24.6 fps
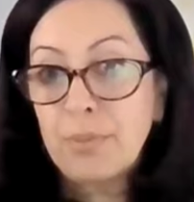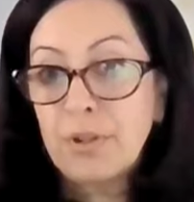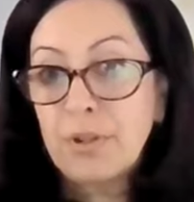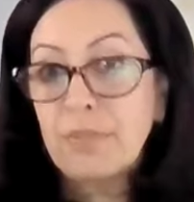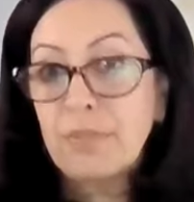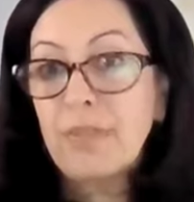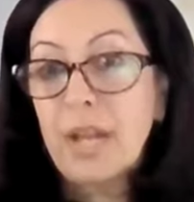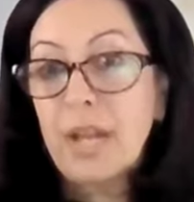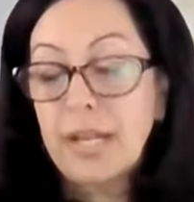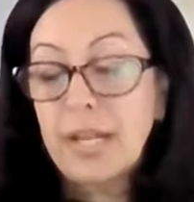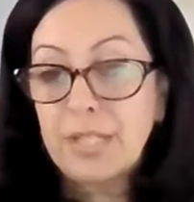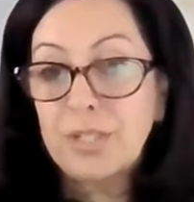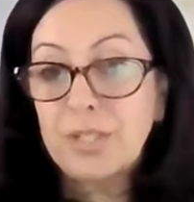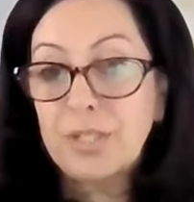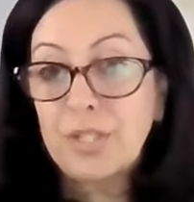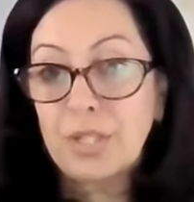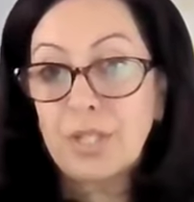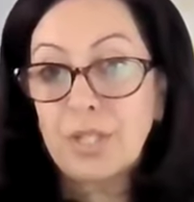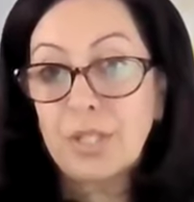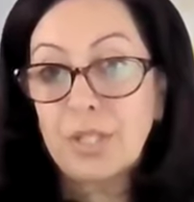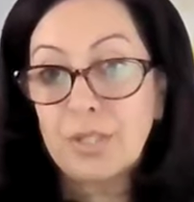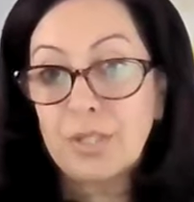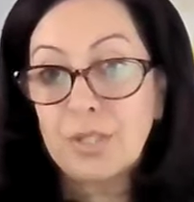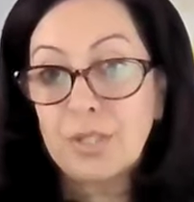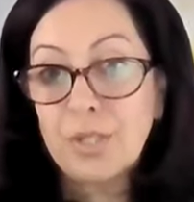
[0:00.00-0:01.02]
provided to
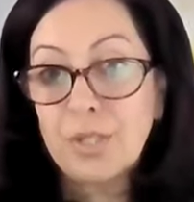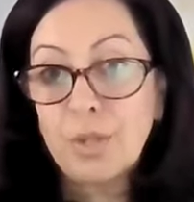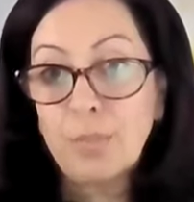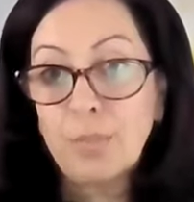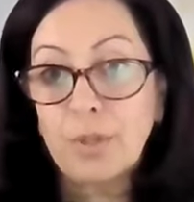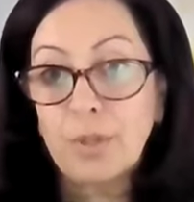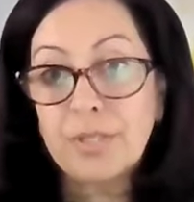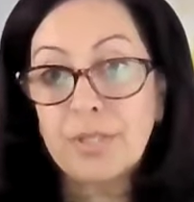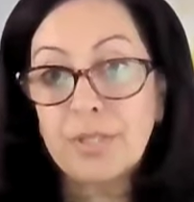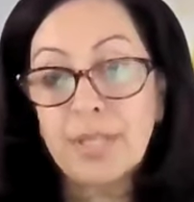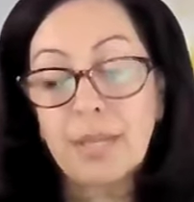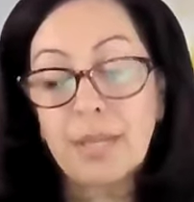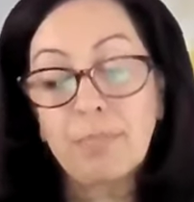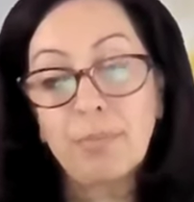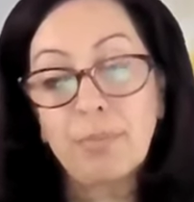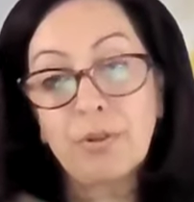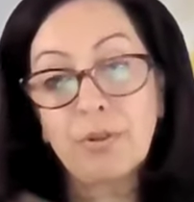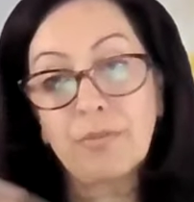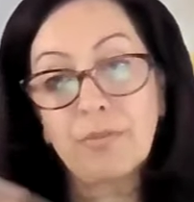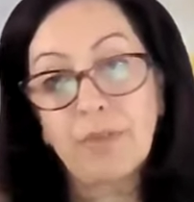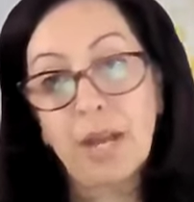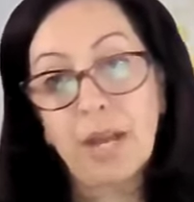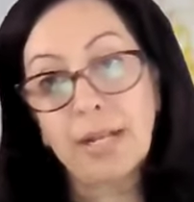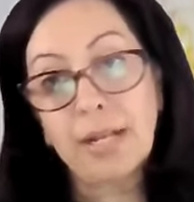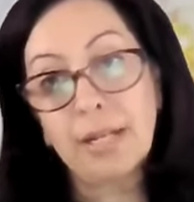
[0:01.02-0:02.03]
consumers. They
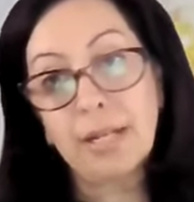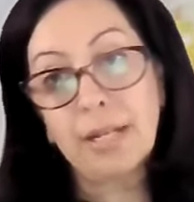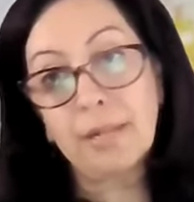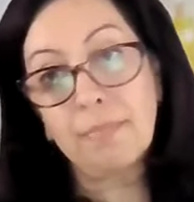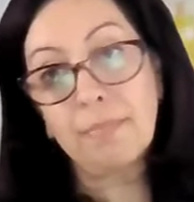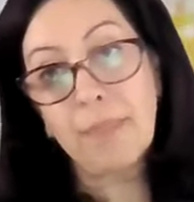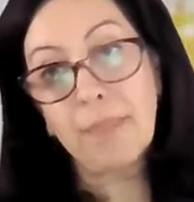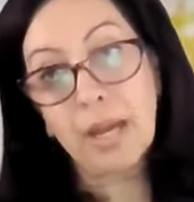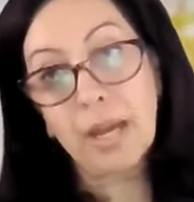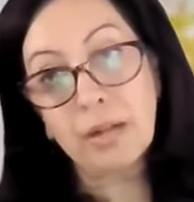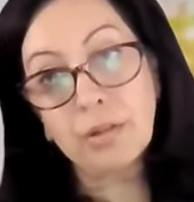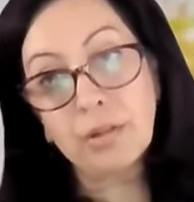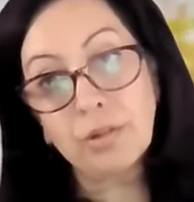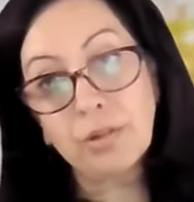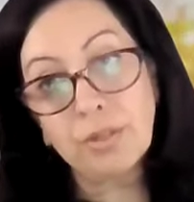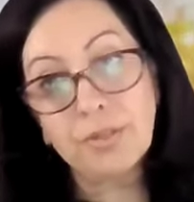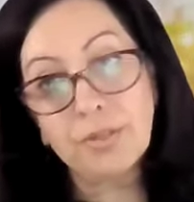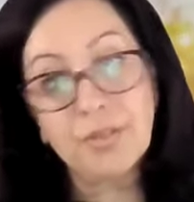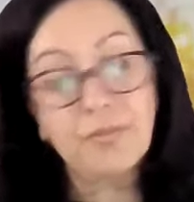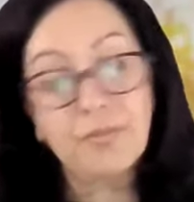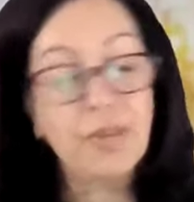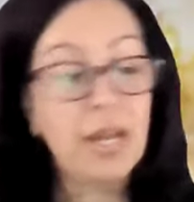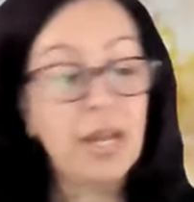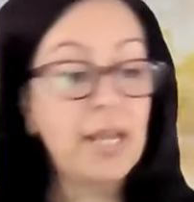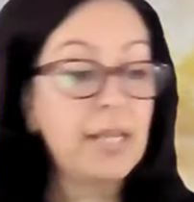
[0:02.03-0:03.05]
provided medical
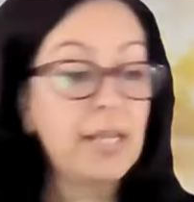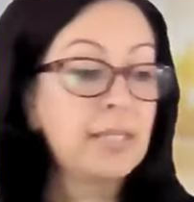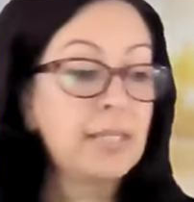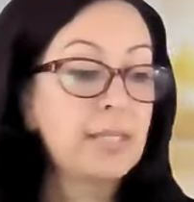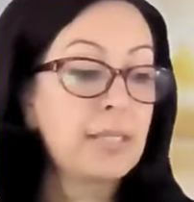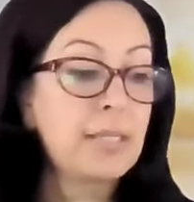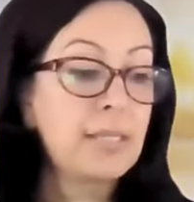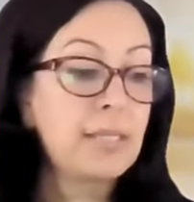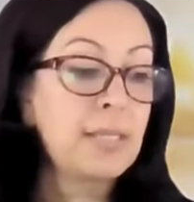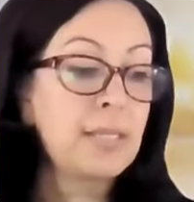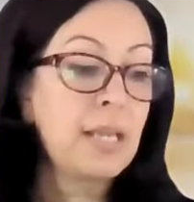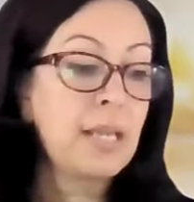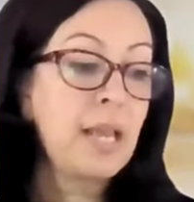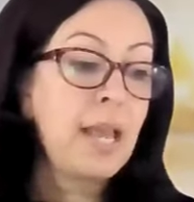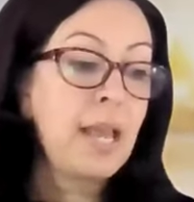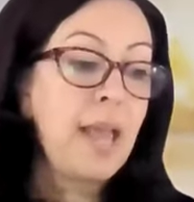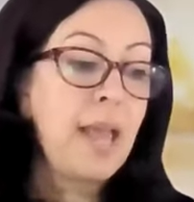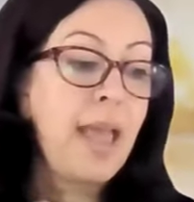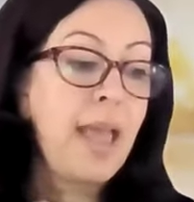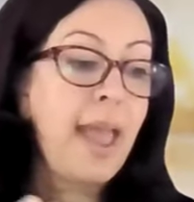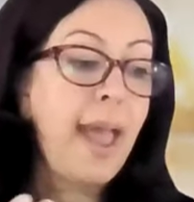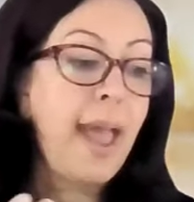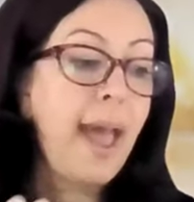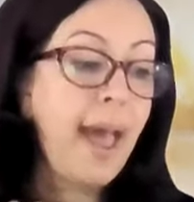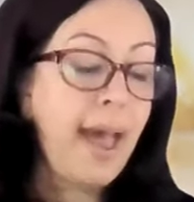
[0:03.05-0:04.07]
device
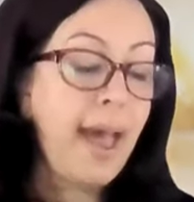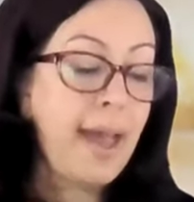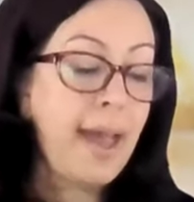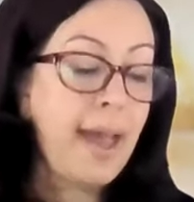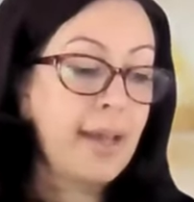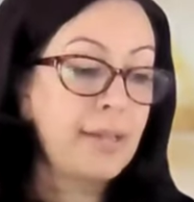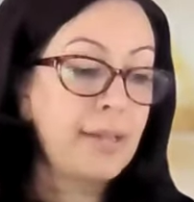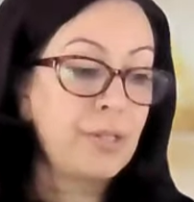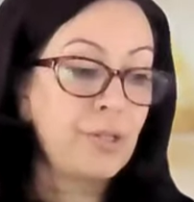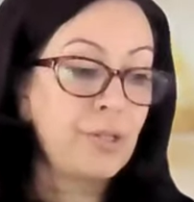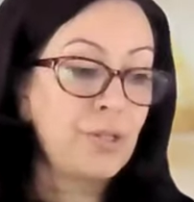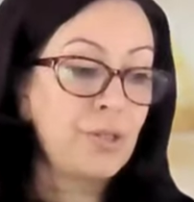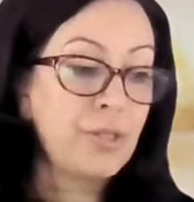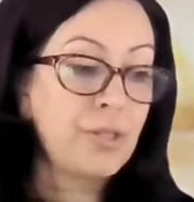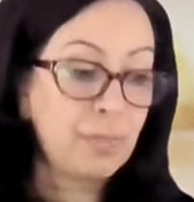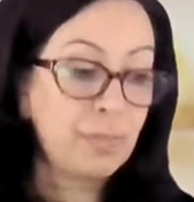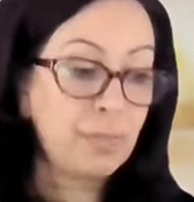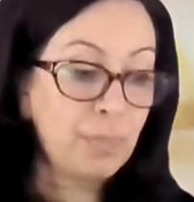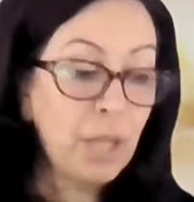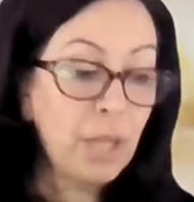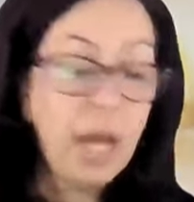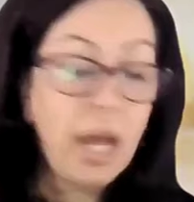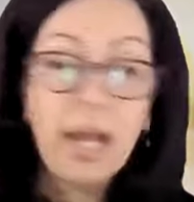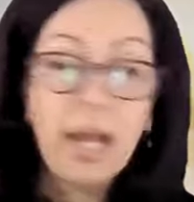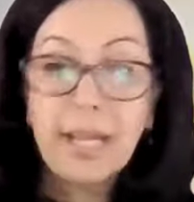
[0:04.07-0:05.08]
and
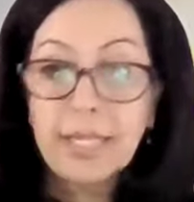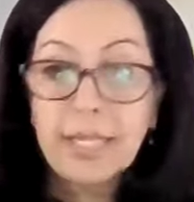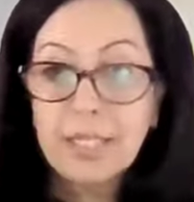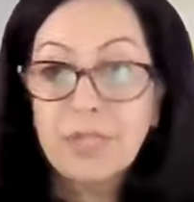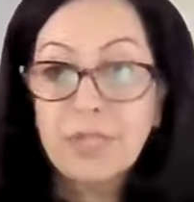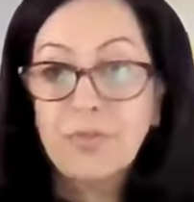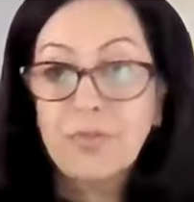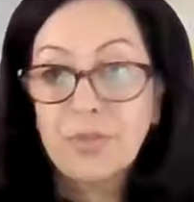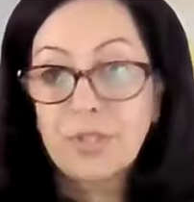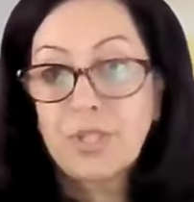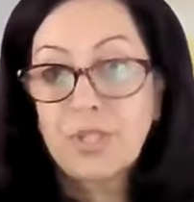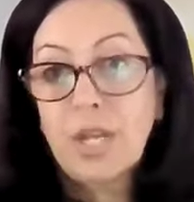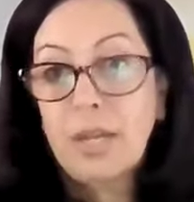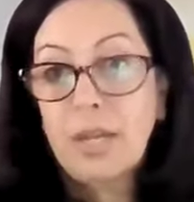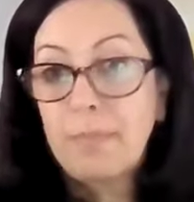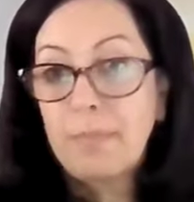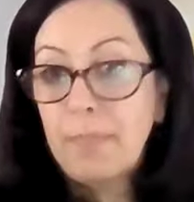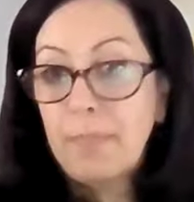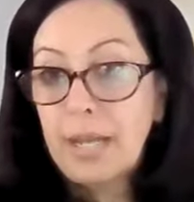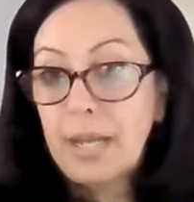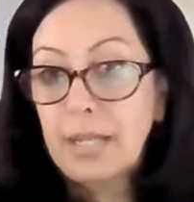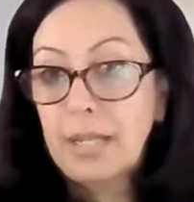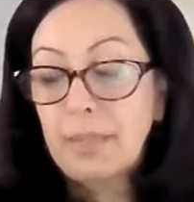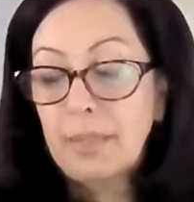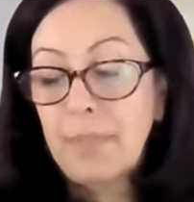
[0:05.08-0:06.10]
supplies for
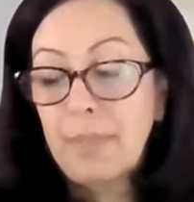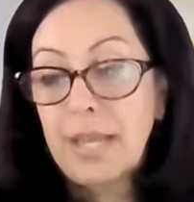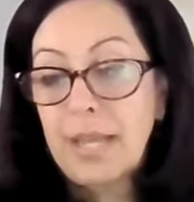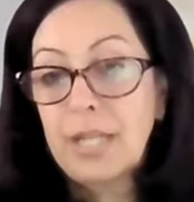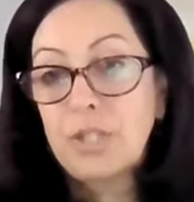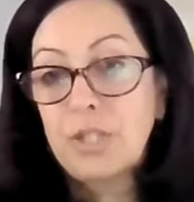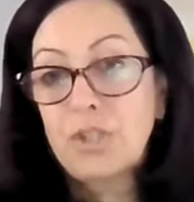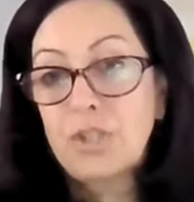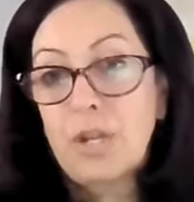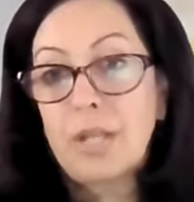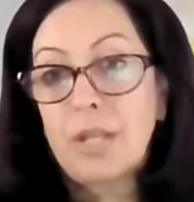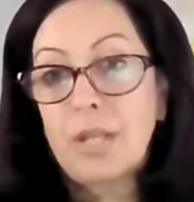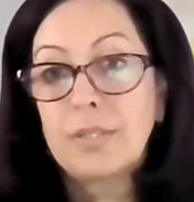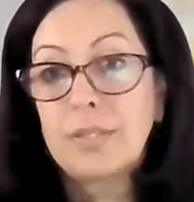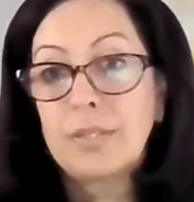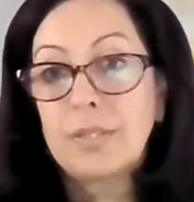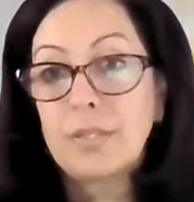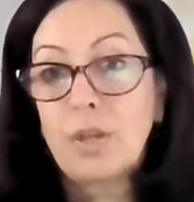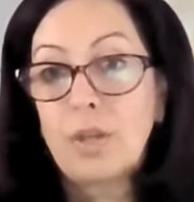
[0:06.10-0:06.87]
diabetic patients.